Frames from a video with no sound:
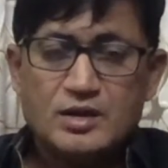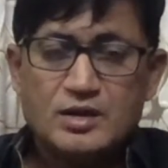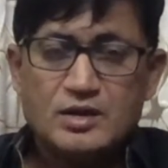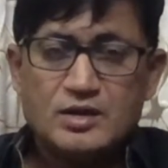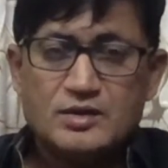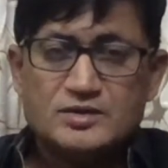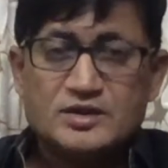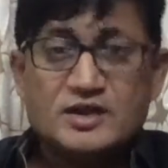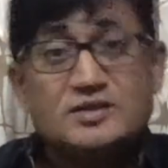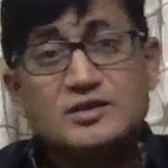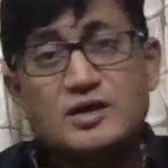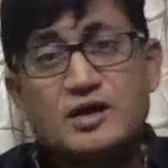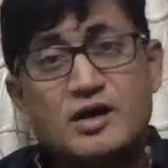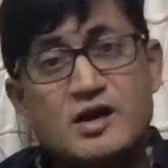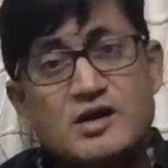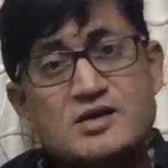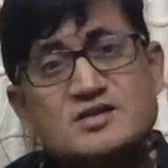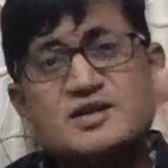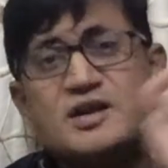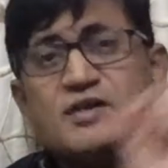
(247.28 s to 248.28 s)
The
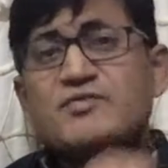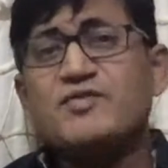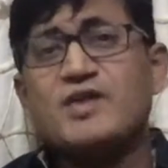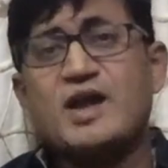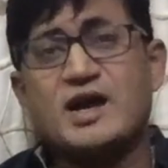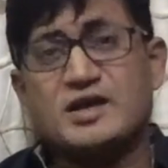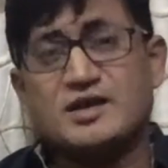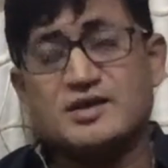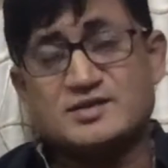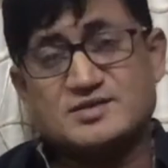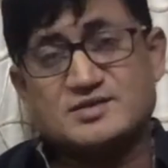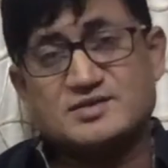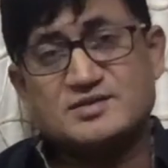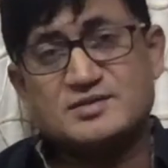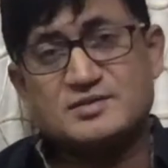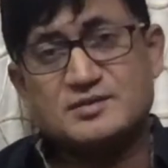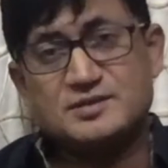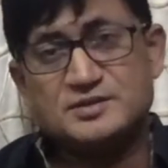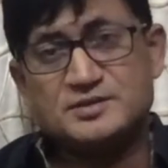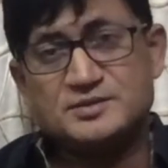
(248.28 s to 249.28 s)
third red flag is
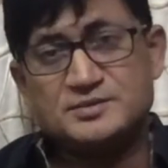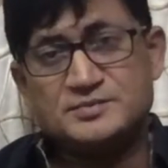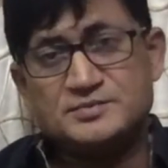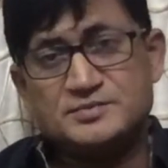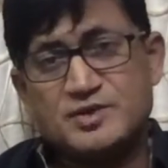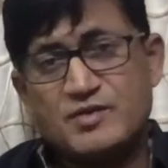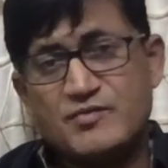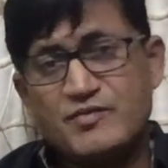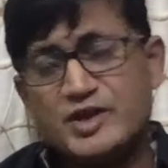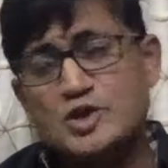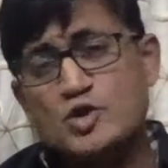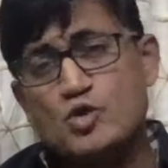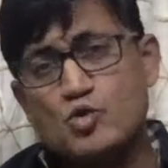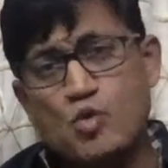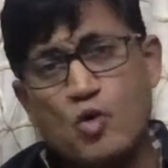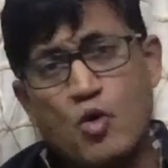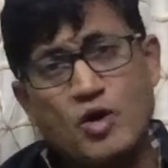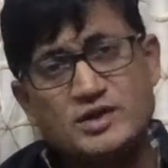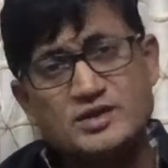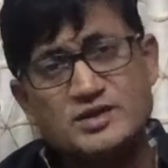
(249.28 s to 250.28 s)
when you
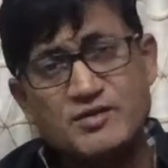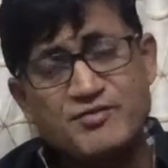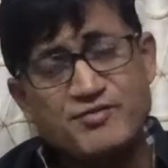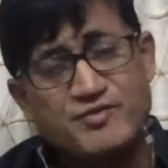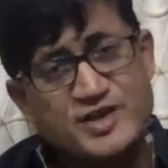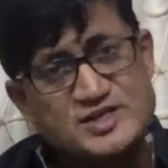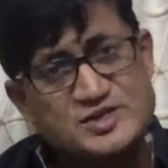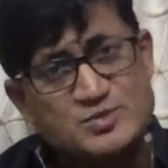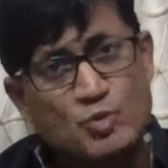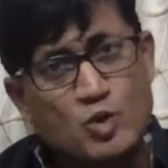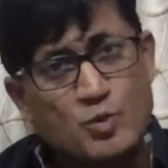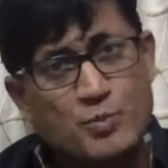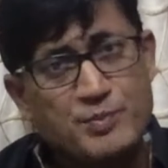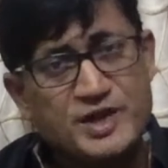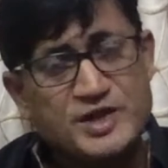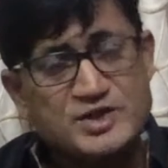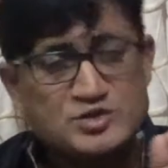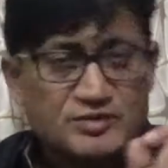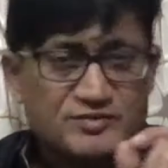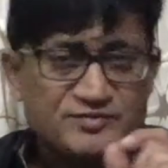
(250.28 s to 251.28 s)
go on the Facebook
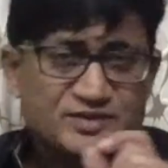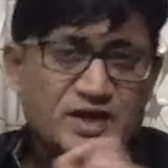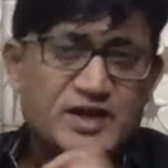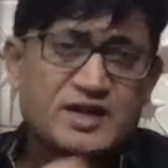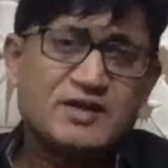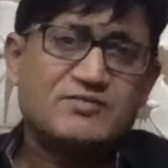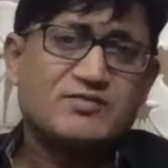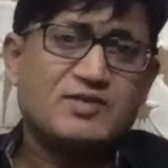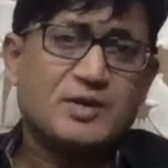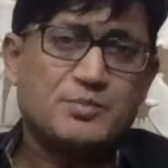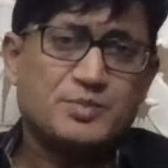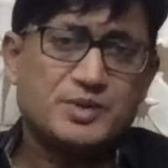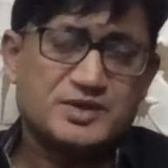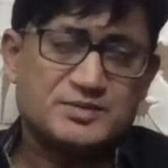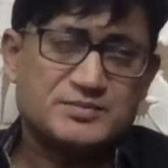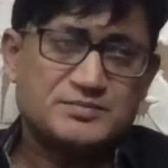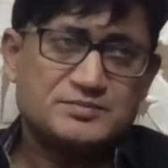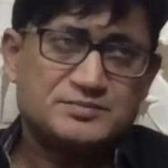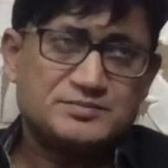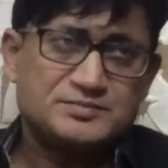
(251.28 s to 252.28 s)
page of the developer
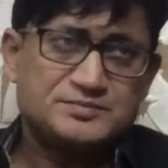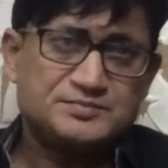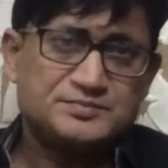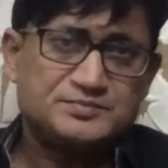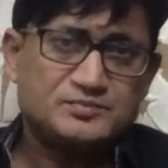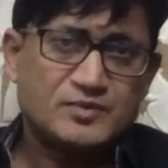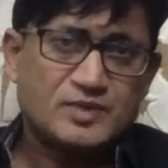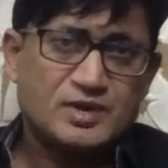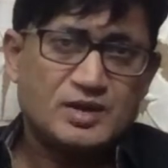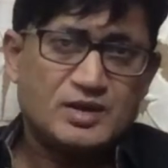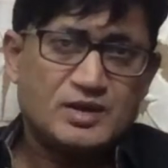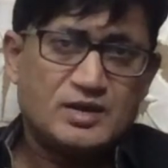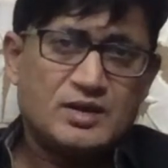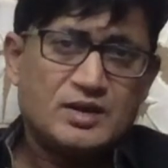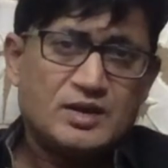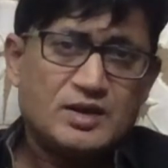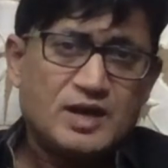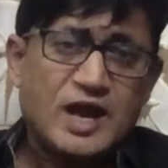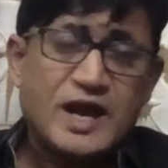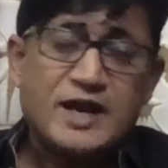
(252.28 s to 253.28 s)

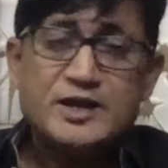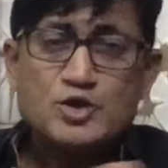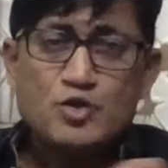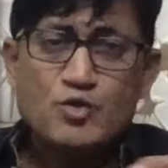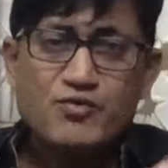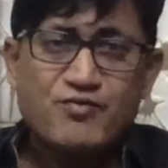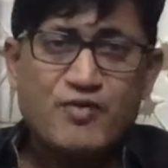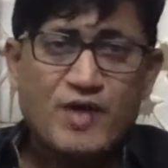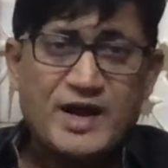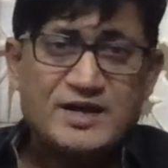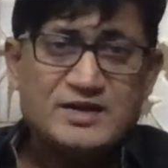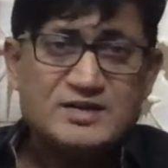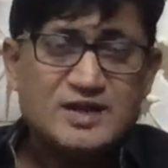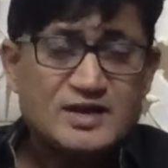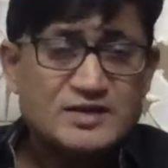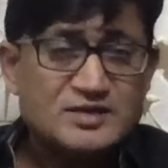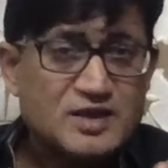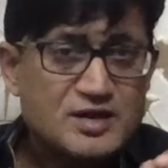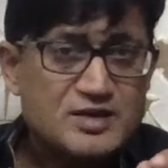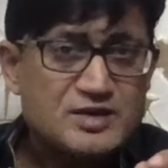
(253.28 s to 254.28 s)
and you find that
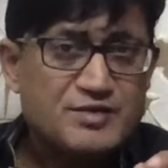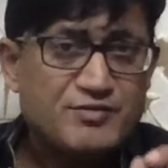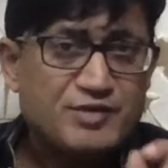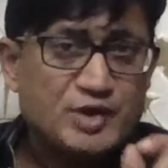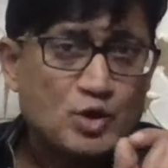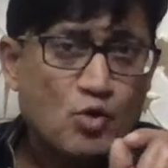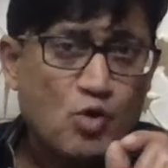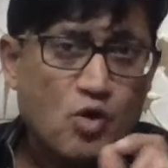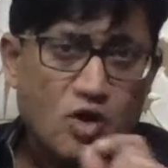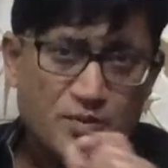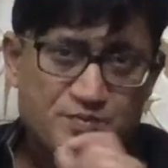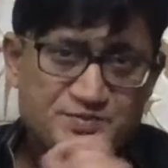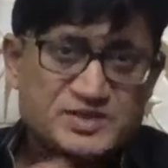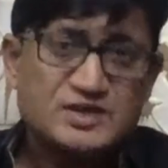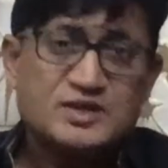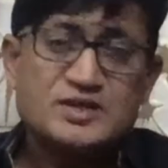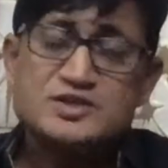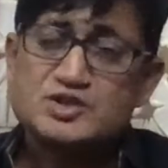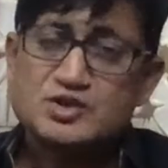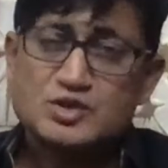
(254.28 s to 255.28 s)
the review option
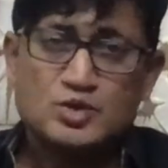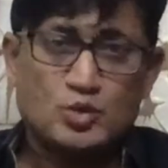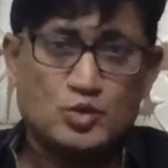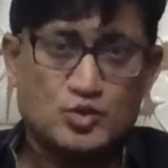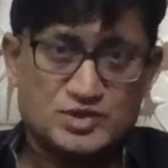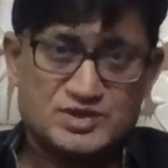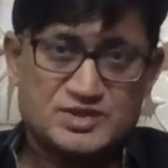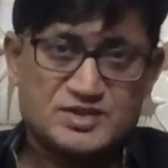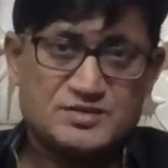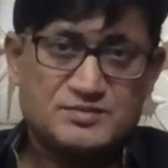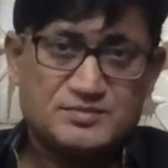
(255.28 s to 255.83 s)
is closed.